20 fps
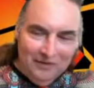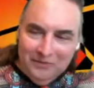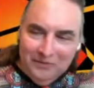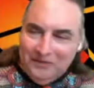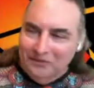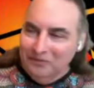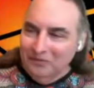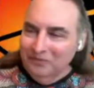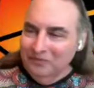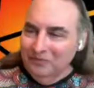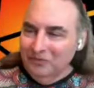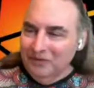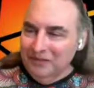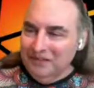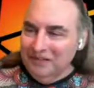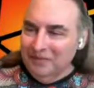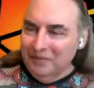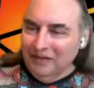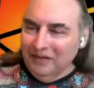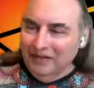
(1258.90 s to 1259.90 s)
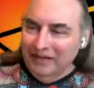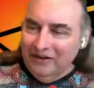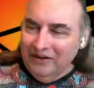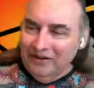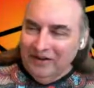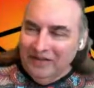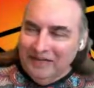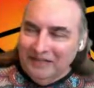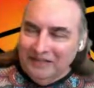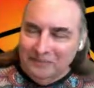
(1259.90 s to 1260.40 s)
always reasoned about
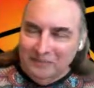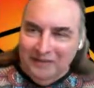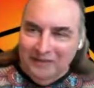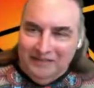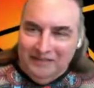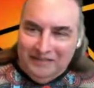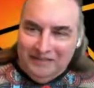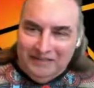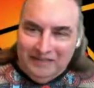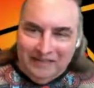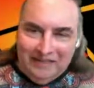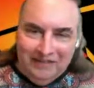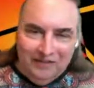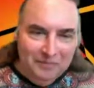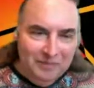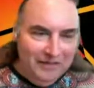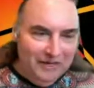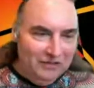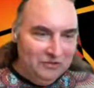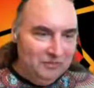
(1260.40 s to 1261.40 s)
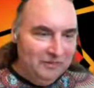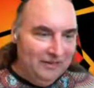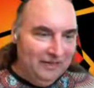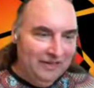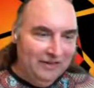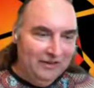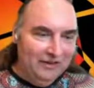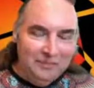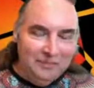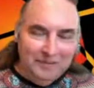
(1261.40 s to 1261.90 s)
layer 8 as being the executive management
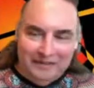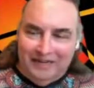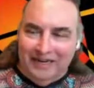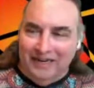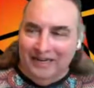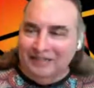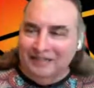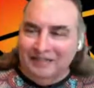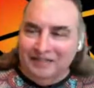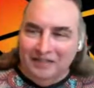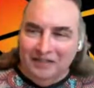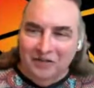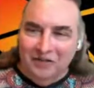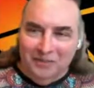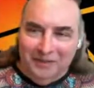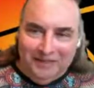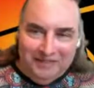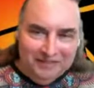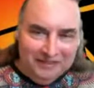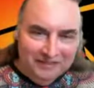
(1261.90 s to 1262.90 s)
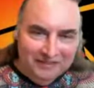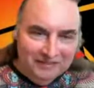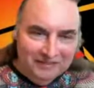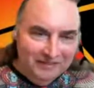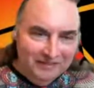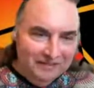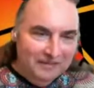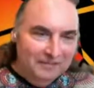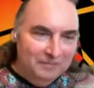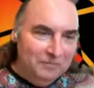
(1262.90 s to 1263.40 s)
layer, but yes, it's the humans.
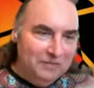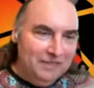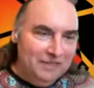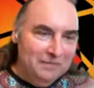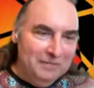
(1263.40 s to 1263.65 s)
It's the